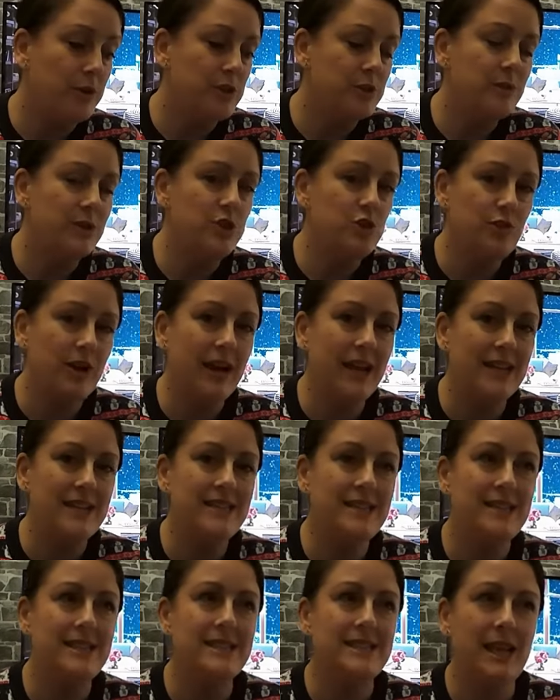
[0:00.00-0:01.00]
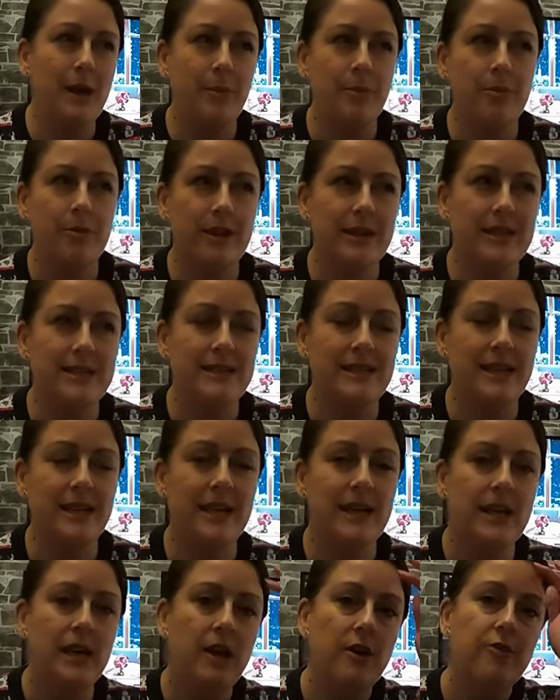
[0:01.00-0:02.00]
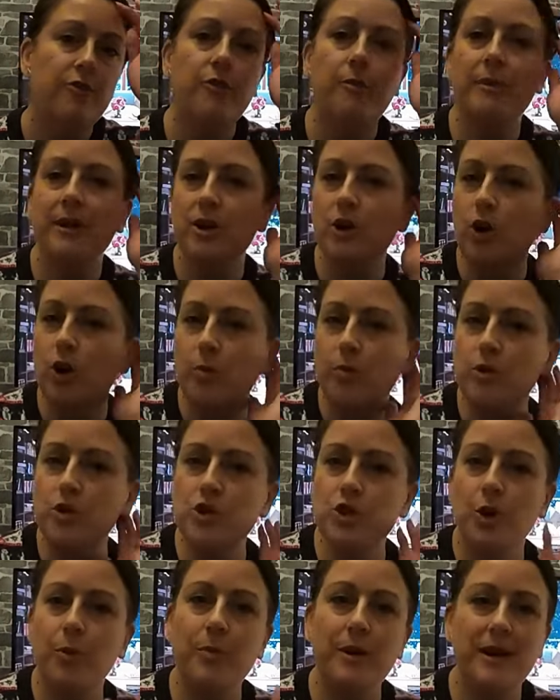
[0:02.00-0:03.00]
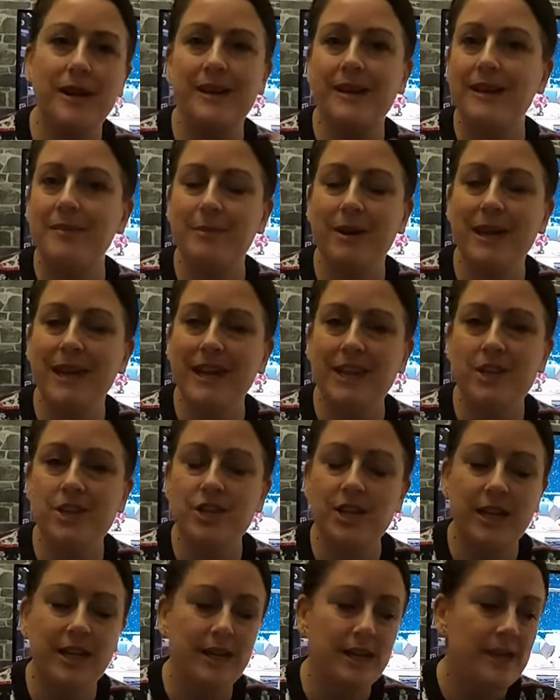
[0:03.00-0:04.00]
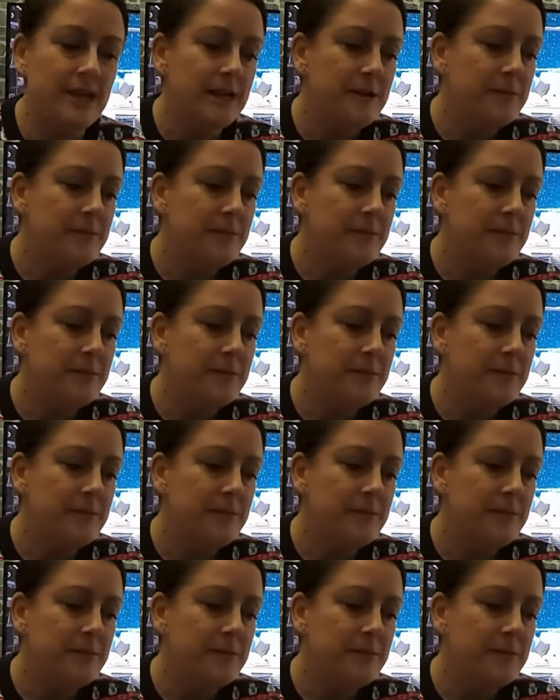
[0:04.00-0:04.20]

So I try to separate it from my normal shopping in my kitchen,